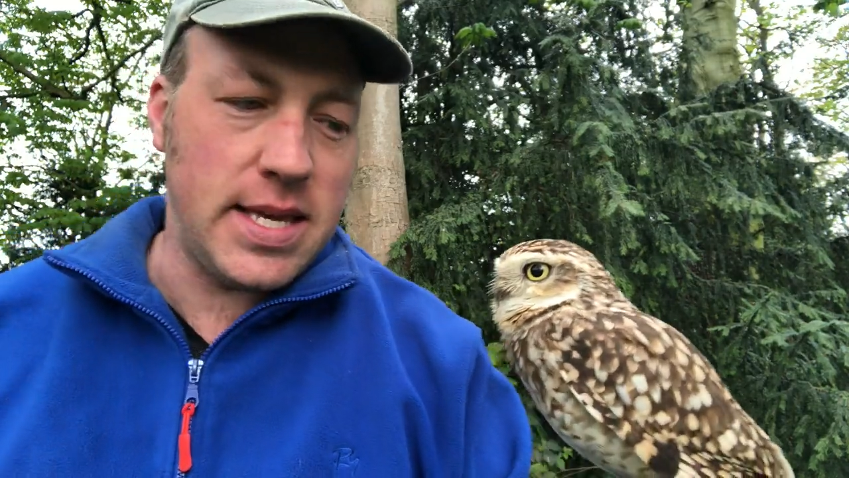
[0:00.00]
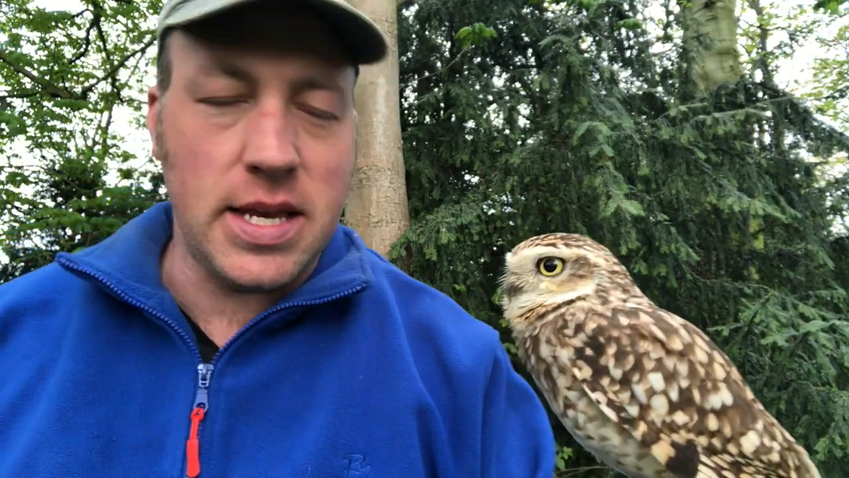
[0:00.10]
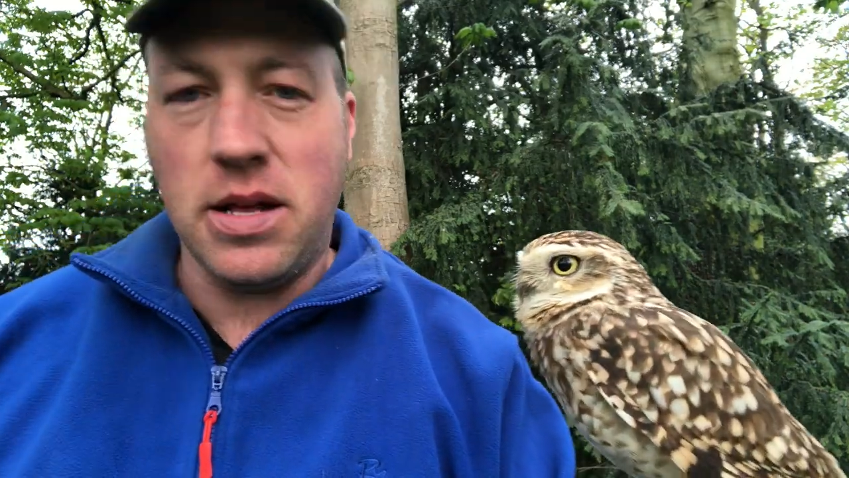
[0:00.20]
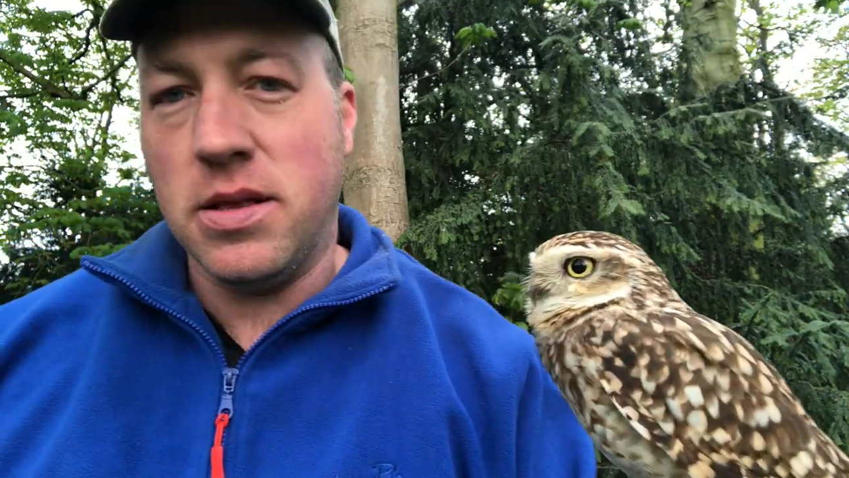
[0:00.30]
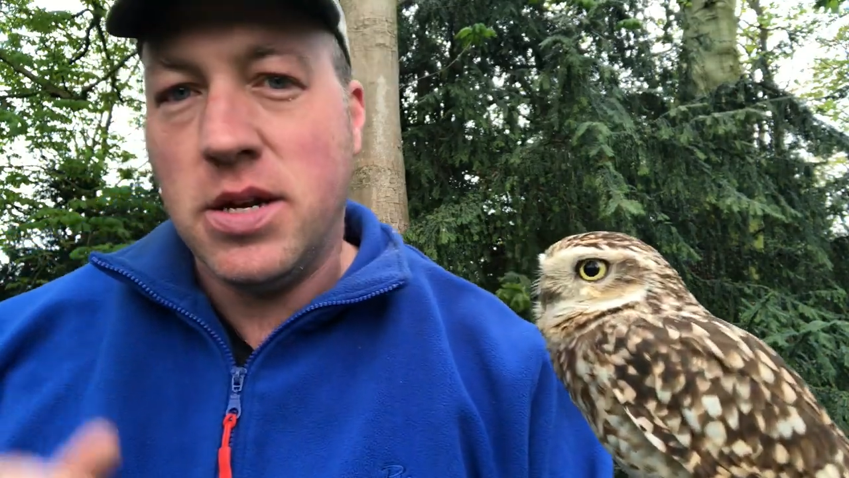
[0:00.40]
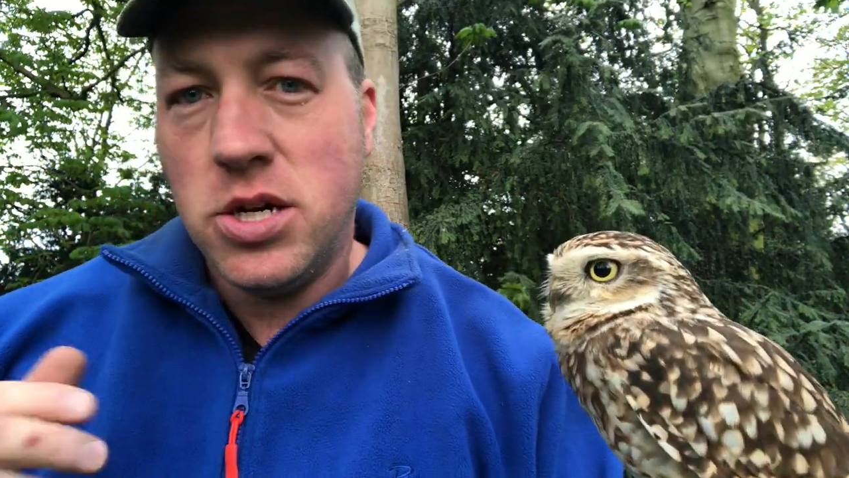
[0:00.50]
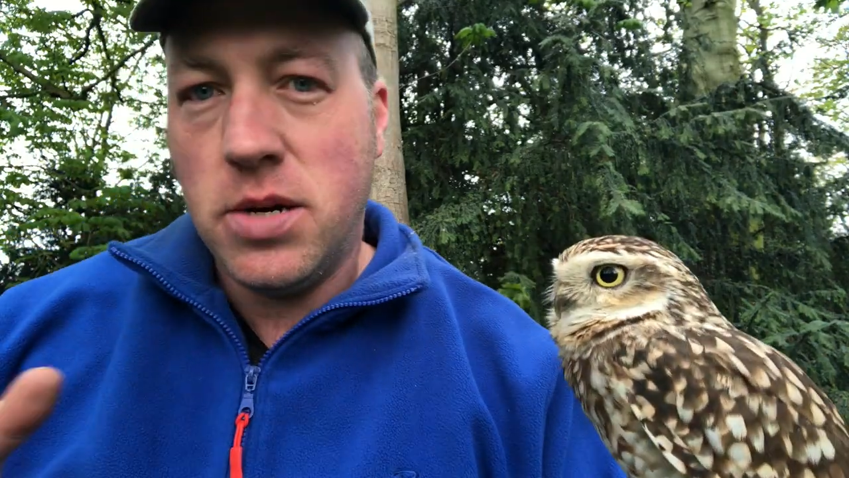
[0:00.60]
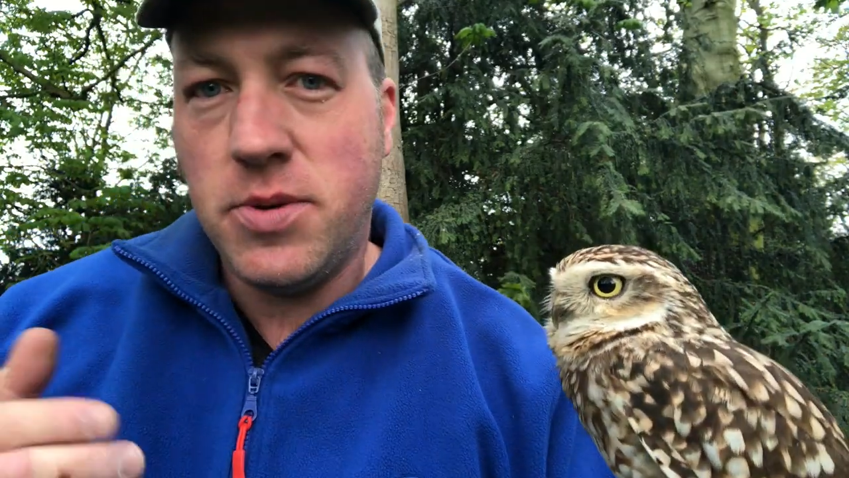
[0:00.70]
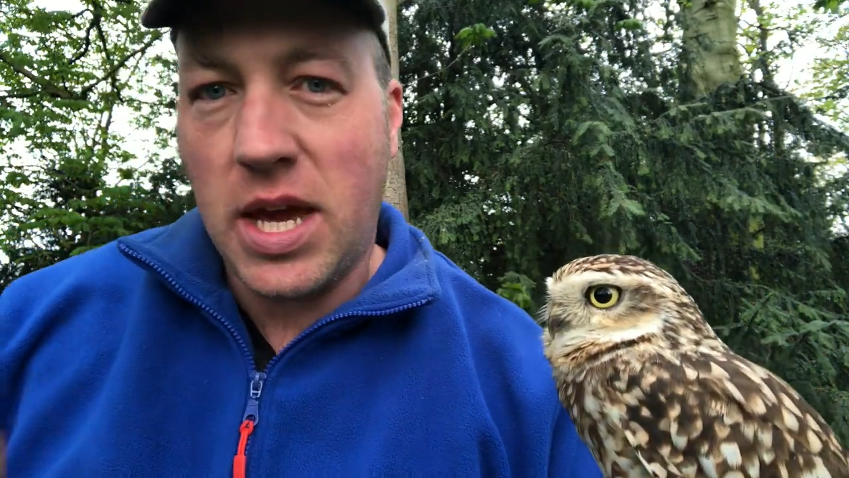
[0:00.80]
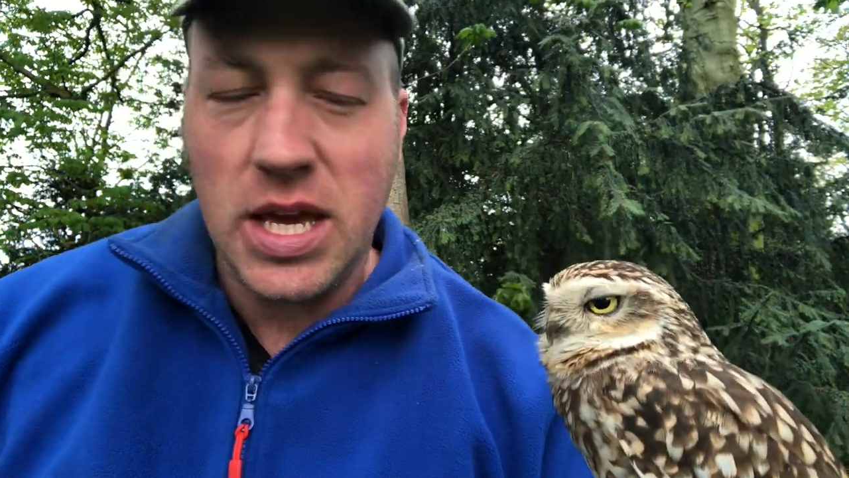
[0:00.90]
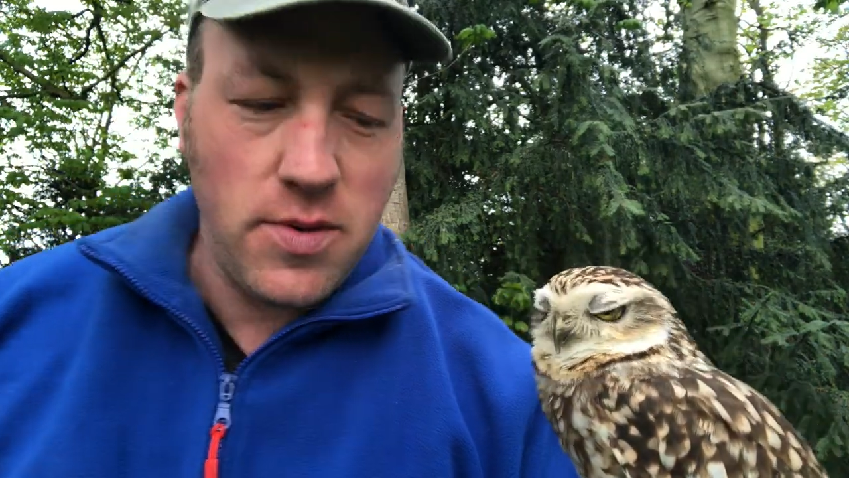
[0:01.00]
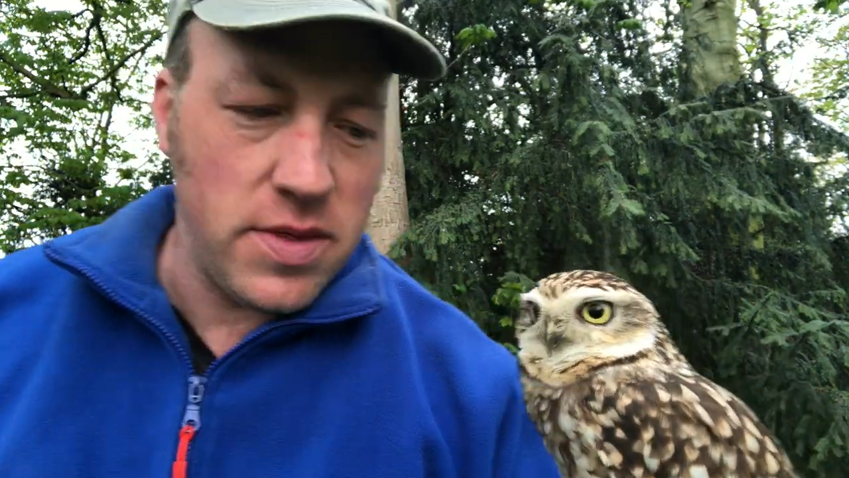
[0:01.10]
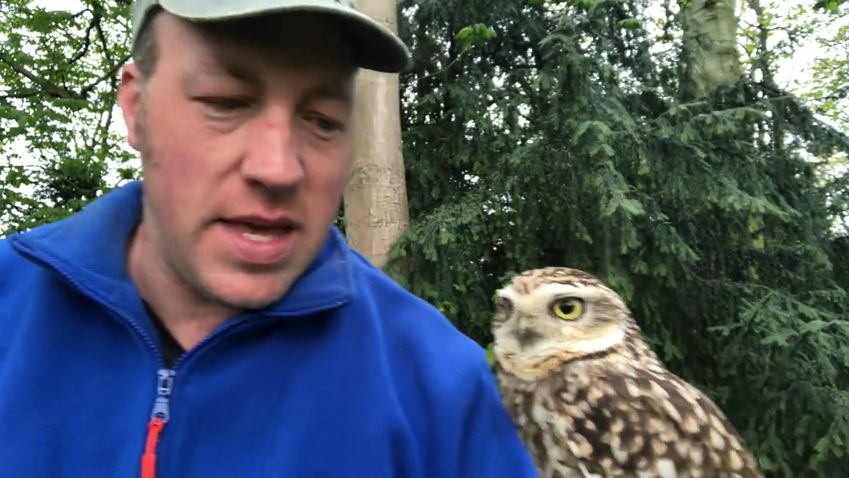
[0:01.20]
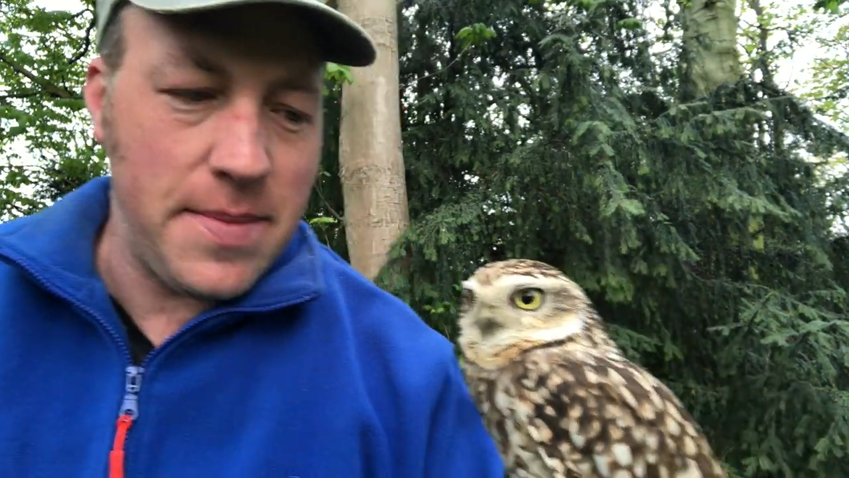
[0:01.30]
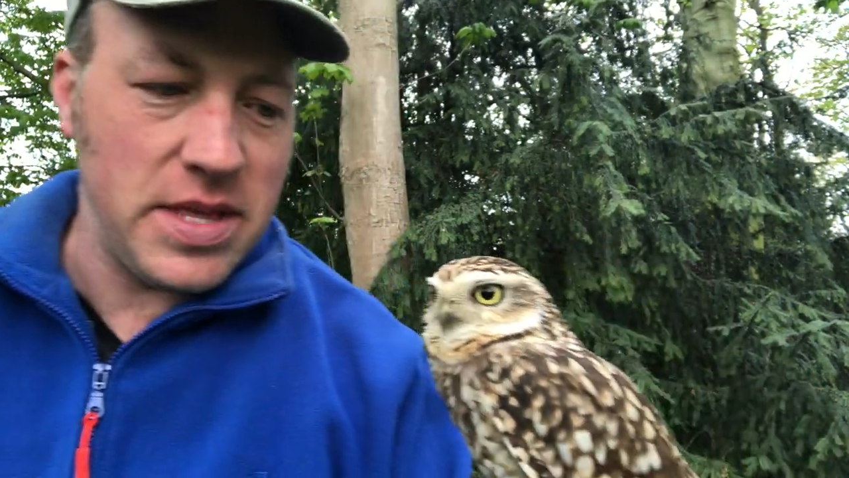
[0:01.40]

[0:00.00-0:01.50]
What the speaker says: and I'll update you on them